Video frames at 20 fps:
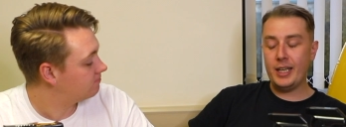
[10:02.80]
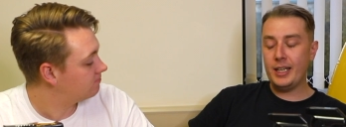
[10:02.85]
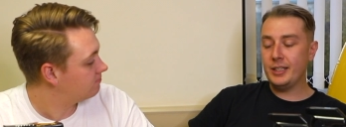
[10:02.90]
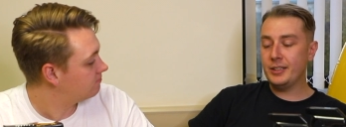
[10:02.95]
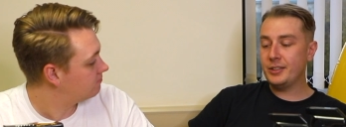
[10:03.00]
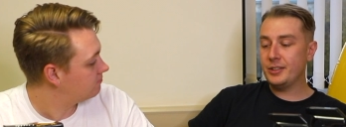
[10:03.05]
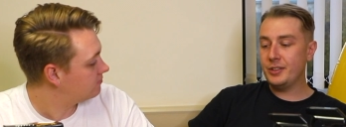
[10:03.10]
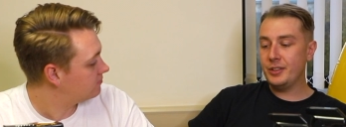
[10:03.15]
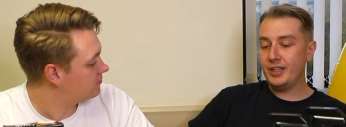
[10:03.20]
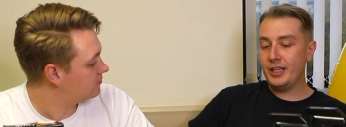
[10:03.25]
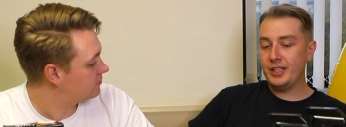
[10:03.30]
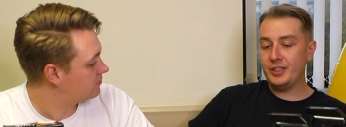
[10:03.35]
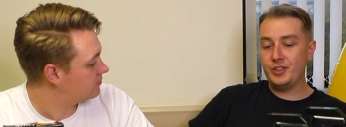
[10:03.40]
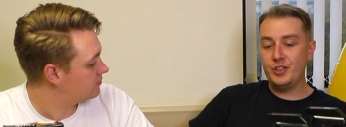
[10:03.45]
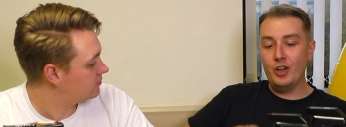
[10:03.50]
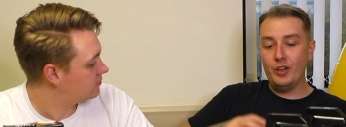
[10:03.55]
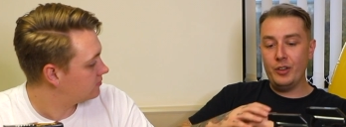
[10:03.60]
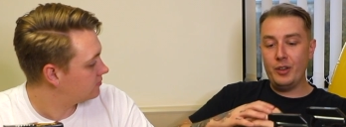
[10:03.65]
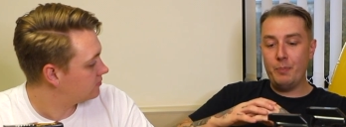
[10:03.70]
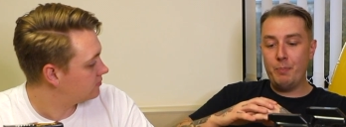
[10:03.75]
Speaker 1: it's
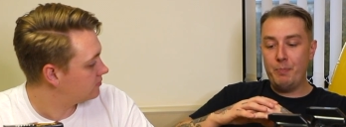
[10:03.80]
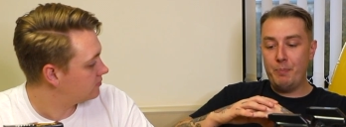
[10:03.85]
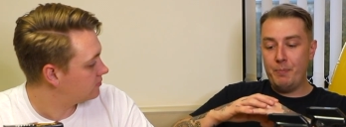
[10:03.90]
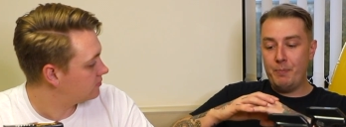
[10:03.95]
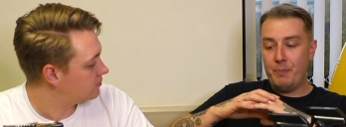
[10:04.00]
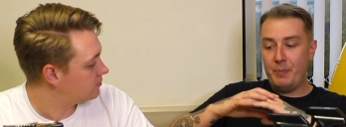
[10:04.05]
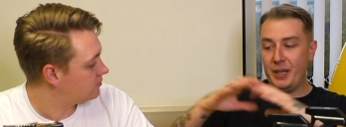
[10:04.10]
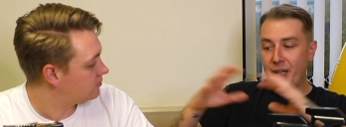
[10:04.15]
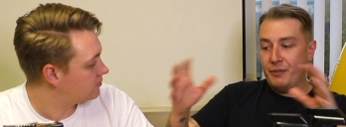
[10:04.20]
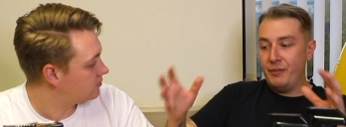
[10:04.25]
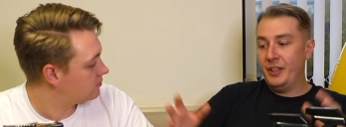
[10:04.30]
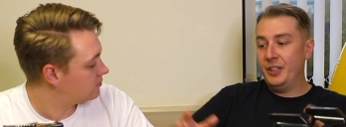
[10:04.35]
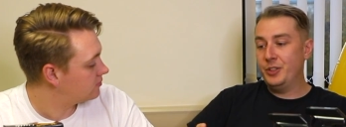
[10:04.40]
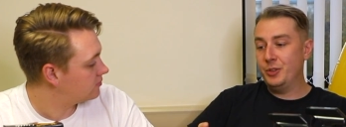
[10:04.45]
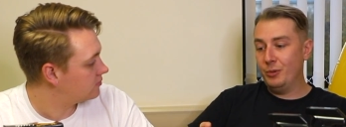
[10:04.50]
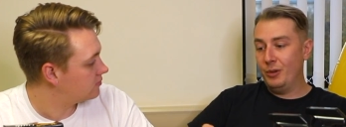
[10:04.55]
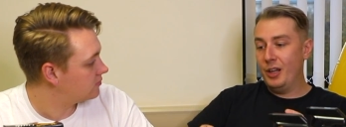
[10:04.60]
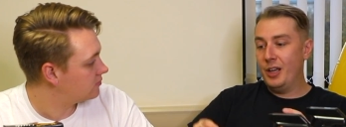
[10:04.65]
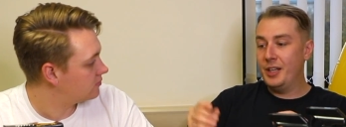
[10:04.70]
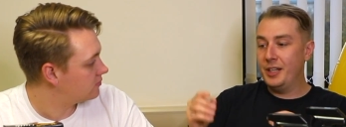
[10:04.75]
it's not the big
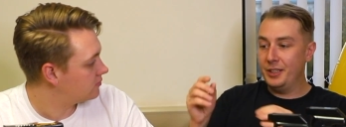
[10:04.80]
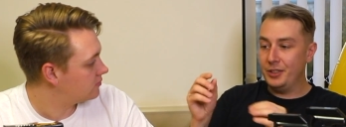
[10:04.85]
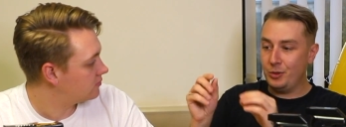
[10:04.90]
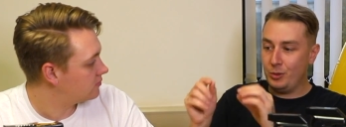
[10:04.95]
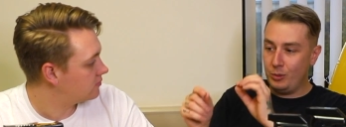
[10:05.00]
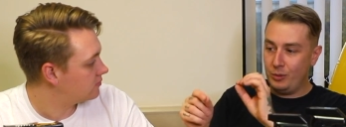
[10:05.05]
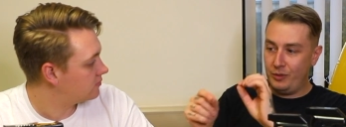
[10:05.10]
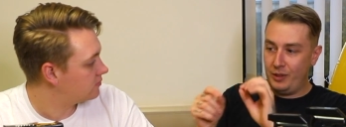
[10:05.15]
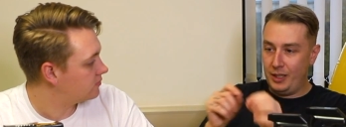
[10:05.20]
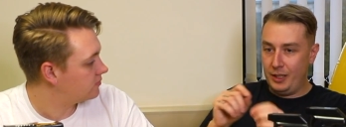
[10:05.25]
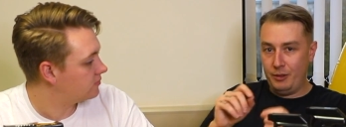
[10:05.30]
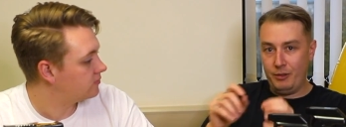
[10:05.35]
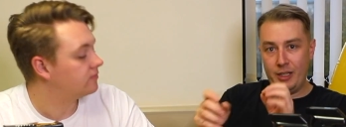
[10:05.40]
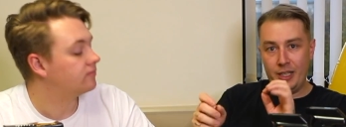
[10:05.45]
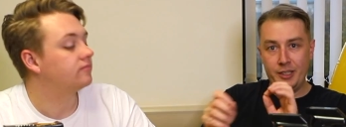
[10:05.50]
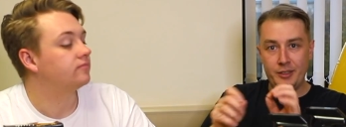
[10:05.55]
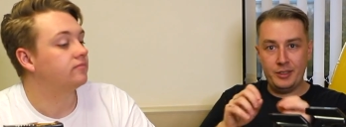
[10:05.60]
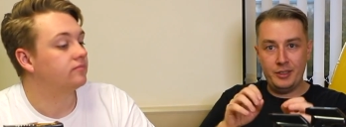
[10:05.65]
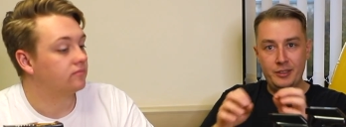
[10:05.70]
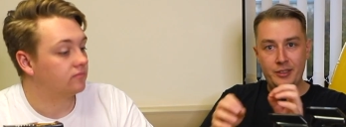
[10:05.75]
things you'll learn; it's all the little
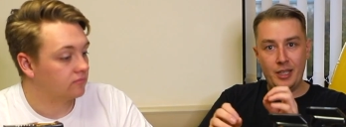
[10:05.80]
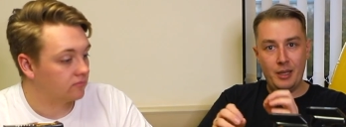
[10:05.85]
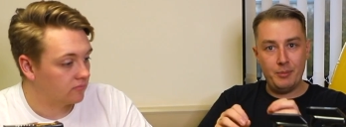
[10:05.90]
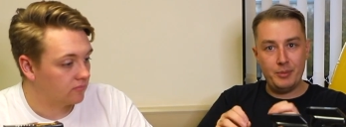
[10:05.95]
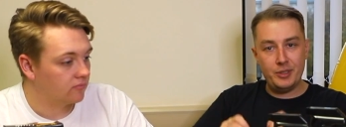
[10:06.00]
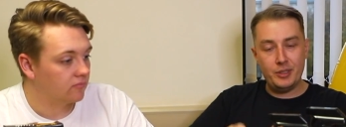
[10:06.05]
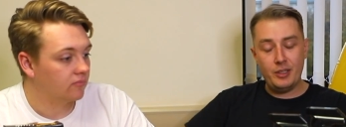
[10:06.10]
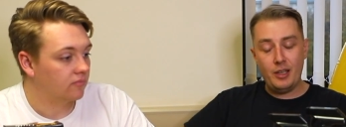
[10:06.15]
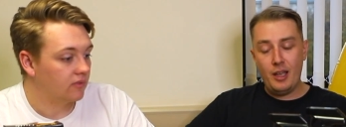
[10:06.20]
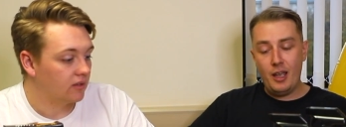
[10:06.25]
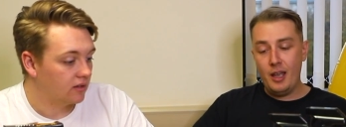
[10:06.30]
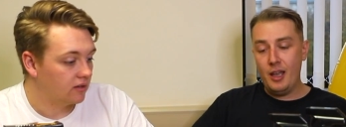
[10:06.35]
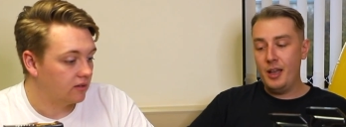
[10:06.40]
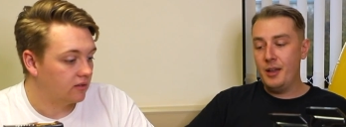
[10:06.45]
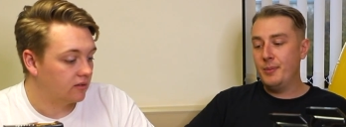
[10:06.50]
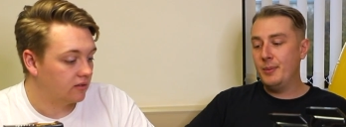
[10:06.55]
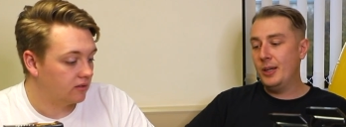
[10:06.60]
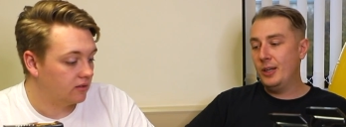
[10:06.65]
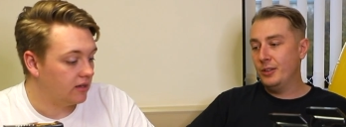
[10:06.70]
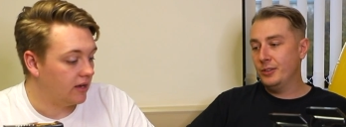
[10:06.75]
hints and tips
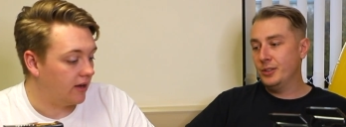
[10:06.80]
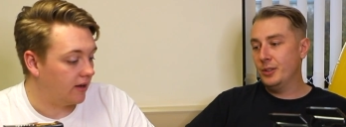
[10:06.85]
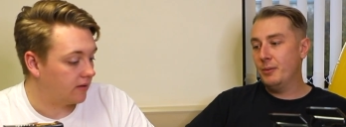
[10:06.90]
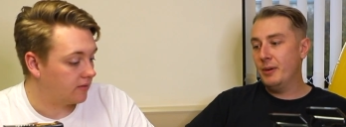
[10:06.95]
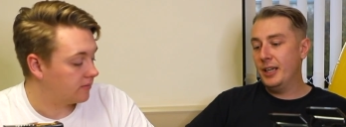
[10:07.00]
um, along yeah.